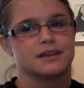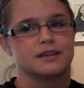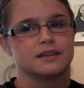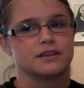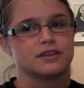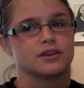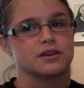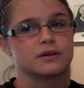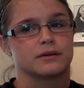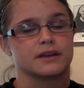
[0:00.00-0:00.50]

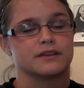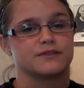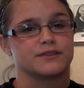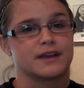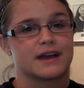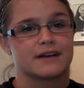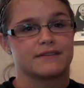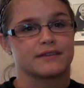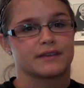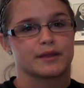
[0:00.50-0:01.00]
you know, if you're
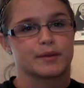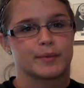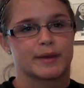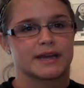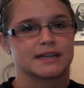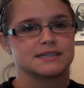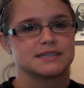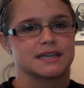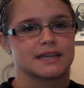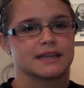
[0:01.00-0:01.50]
having a
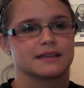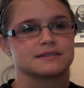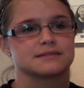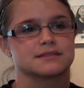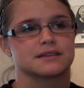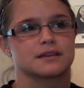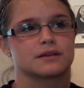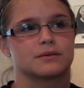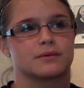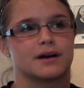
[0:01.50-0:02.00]
bad day, it's
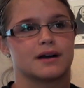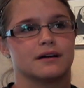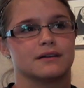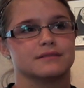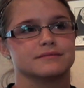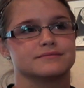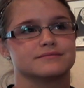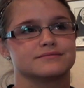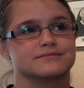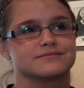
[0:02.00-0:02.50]
like,
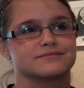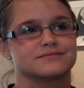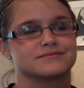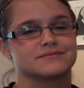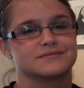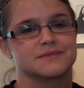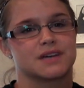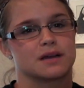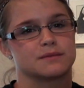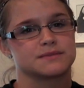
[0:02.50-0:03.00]
well,
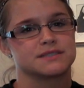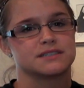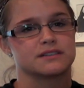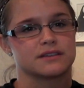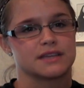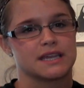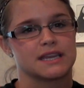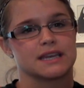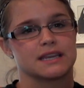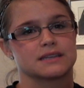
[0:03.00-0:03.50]
I'm still
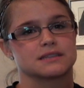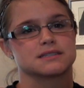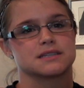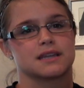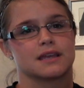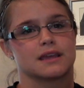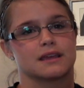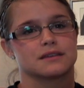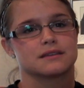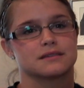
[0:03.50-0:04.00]
eating
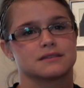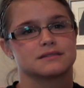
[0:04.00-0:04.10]
today.